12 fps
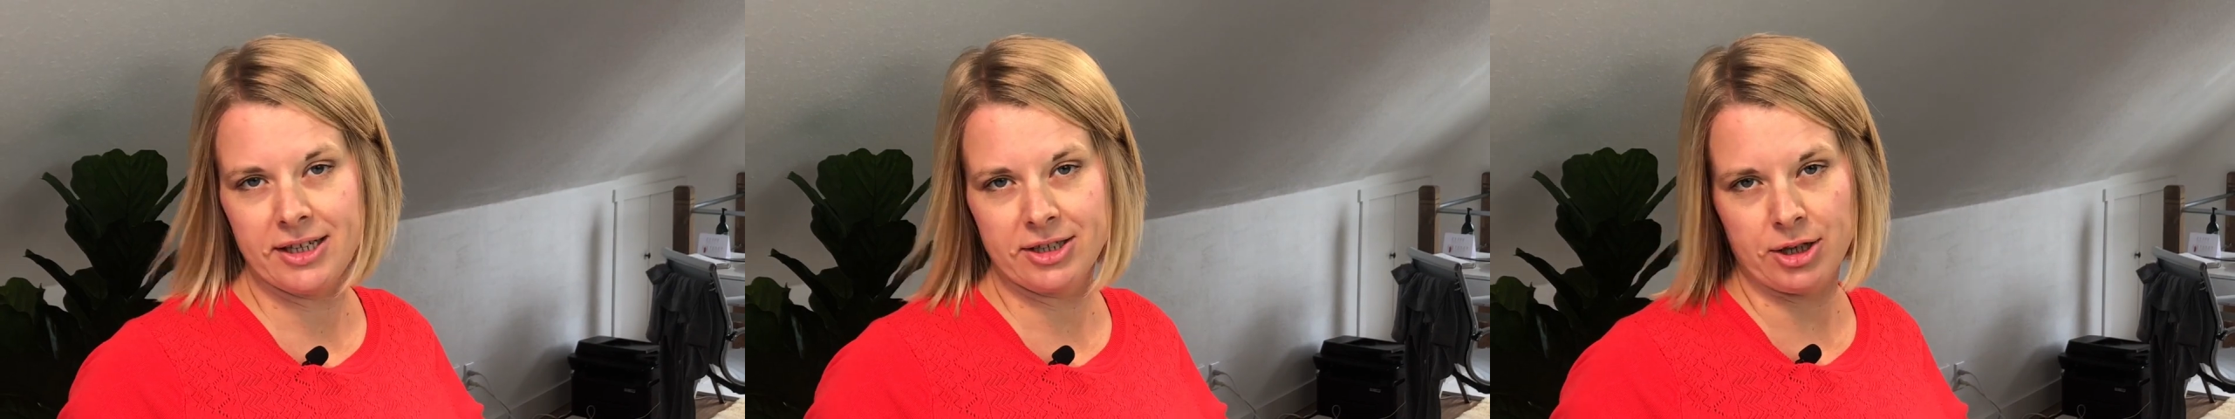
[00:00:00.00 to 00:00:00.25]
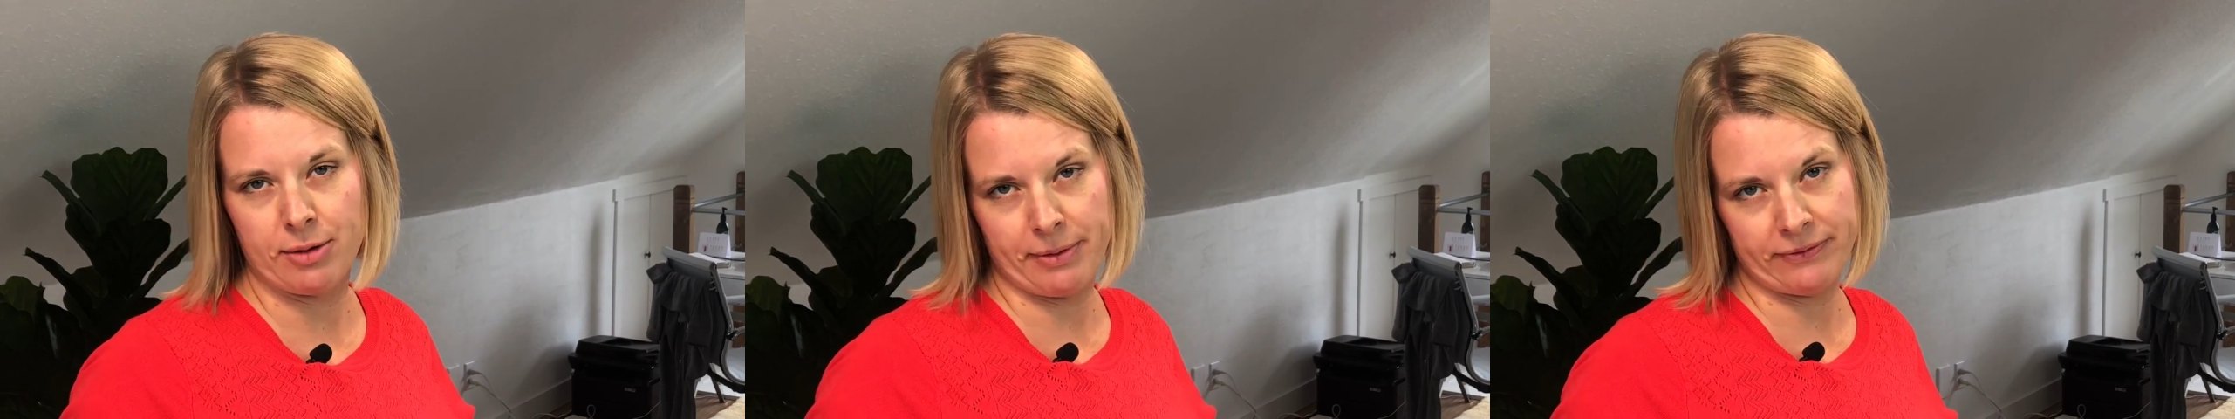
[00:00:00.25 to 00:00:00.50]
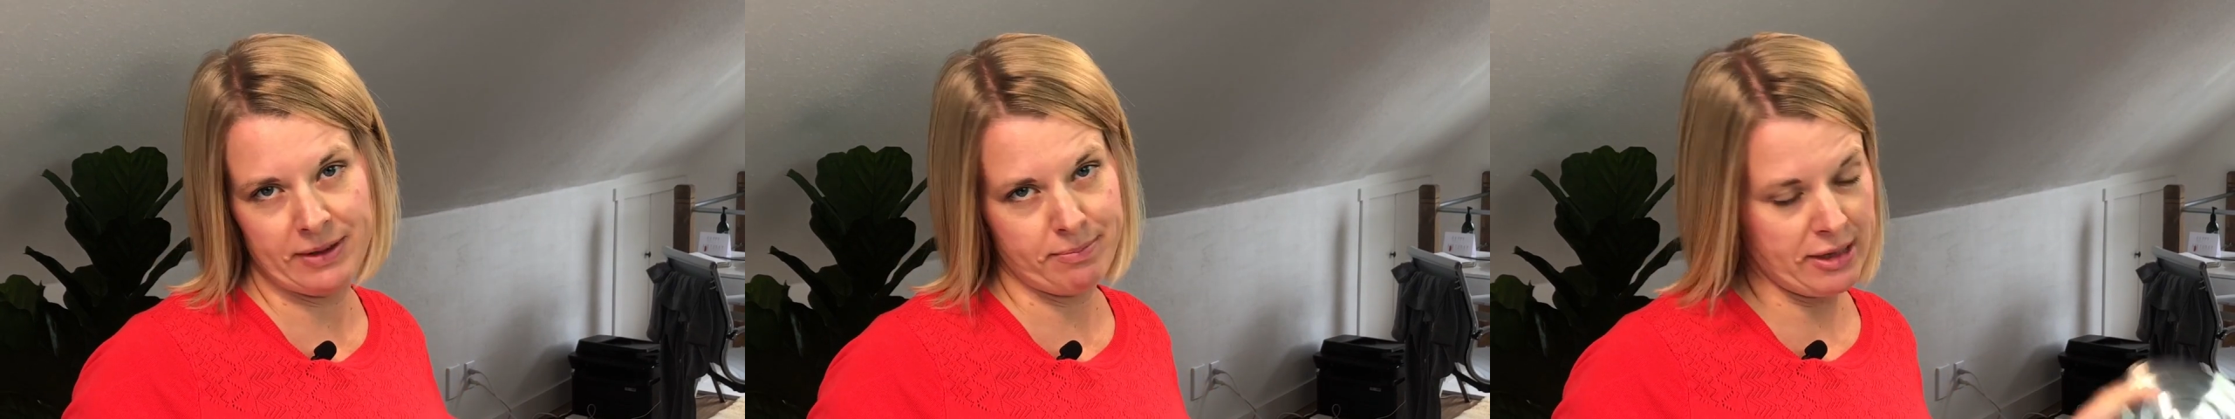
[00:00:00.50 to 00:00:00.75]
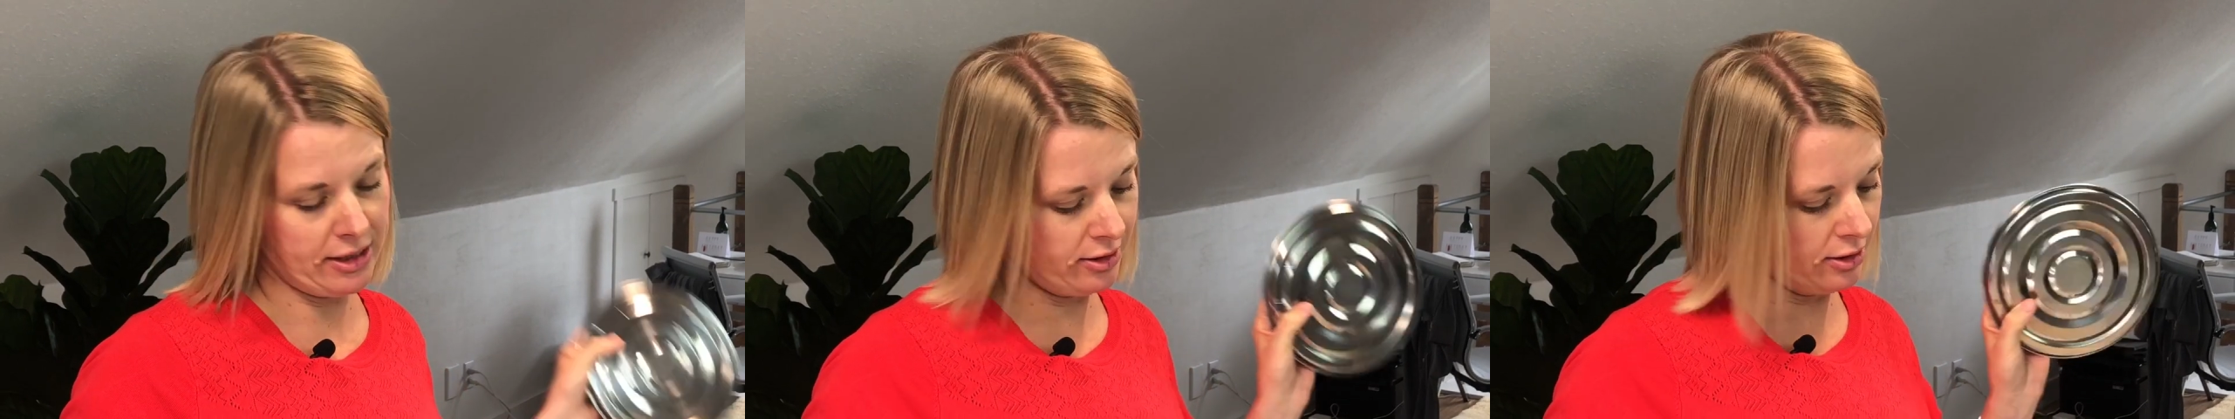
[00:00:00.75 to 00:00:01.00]
on top of the
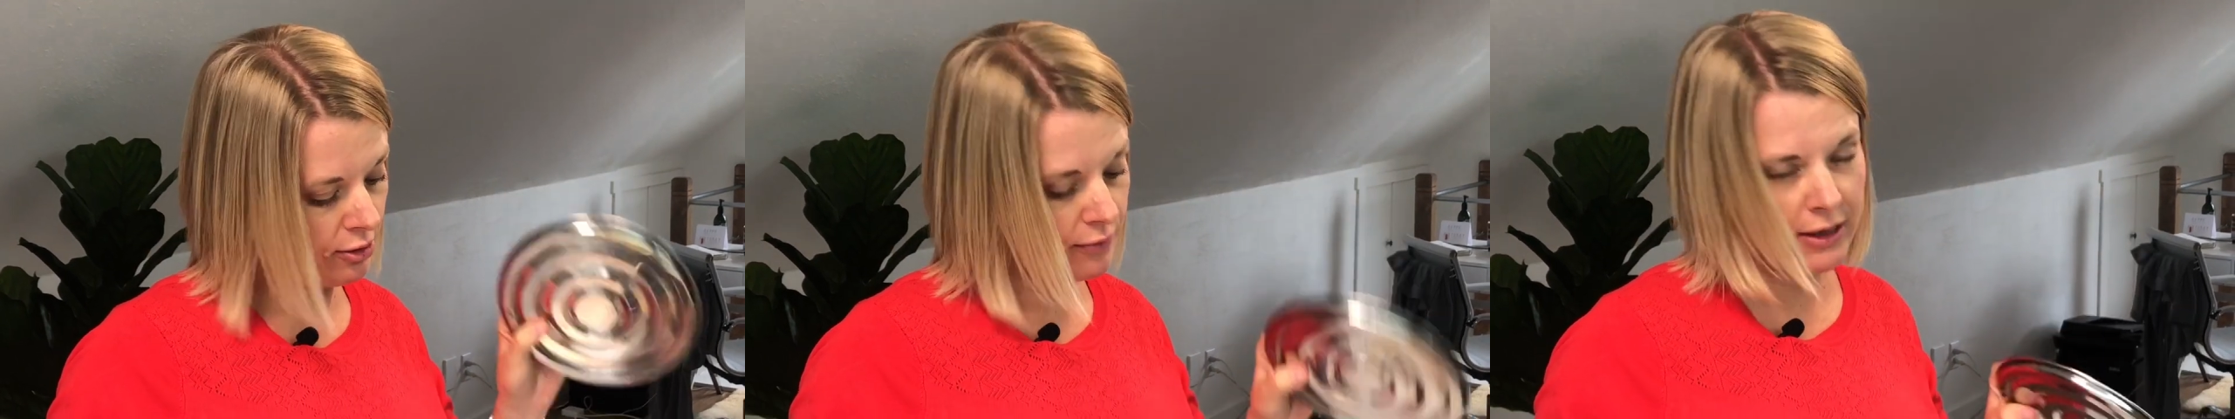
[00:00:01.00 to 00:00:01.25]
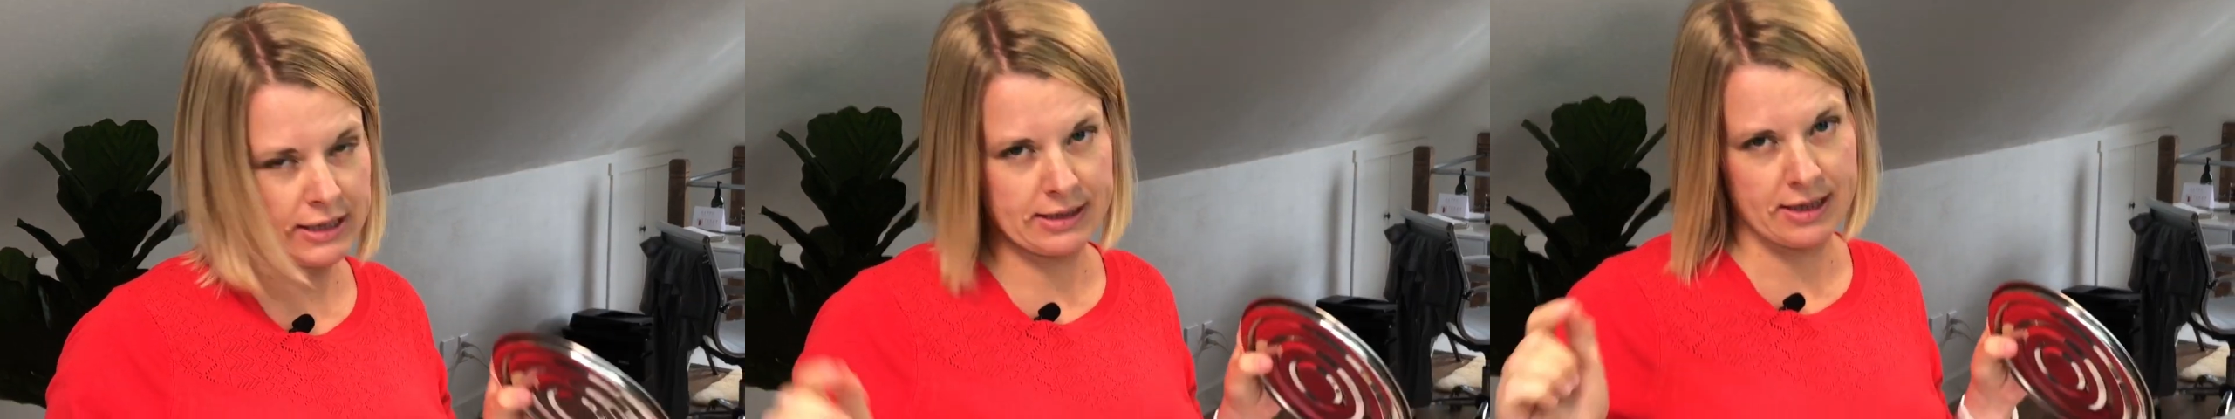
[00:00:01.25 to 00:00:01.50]
meatloaf because